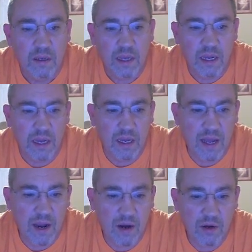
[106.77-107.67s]
uh,
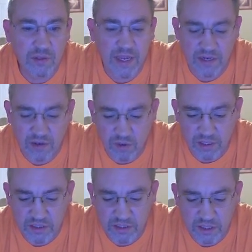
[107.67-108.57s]
I heard that
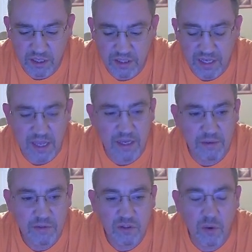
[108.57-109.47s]
noise again,
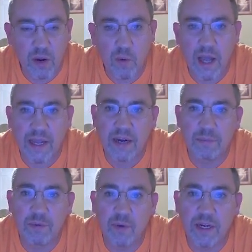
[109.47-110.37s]
so I, I, got up
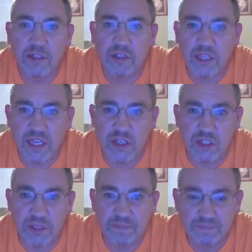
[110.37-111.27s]
and ran into the
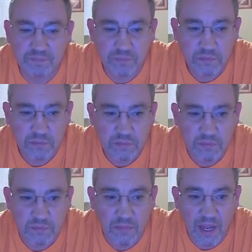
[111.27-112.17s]
kitchen,
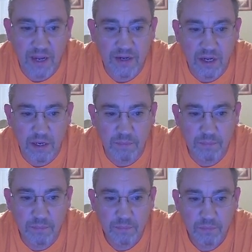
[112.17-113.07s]
and um,
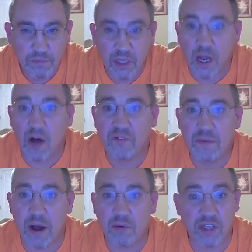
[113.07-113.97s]
the coffee
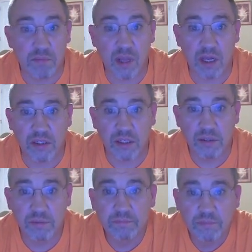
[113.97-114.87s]
pot was unplugged.
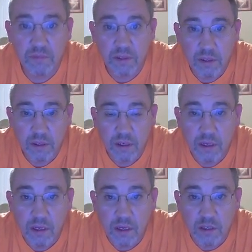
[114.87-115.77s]

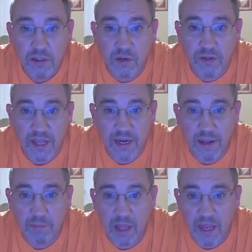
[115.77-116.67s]
So then
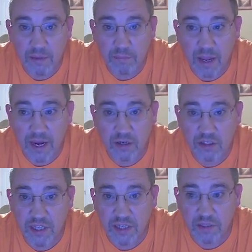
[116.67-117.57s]
I'm like, my hair
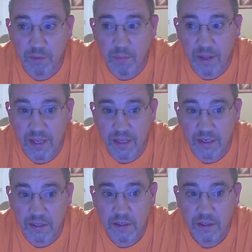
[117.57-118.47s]
stands up on my head.
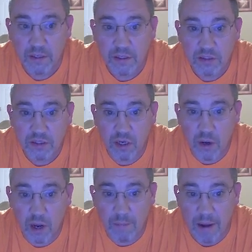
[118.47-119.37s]
So
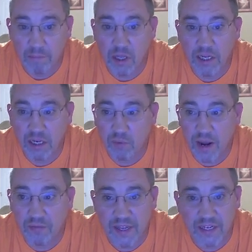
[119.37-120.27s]
um, I'm looking
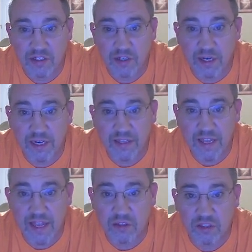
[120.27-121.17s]
around thinking, is there
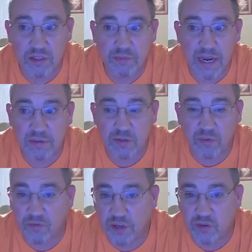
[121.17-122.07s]
anything else? Sometimes the
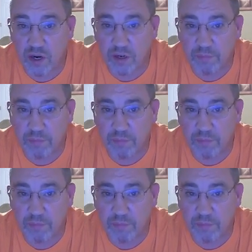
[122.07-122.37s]
refrigerator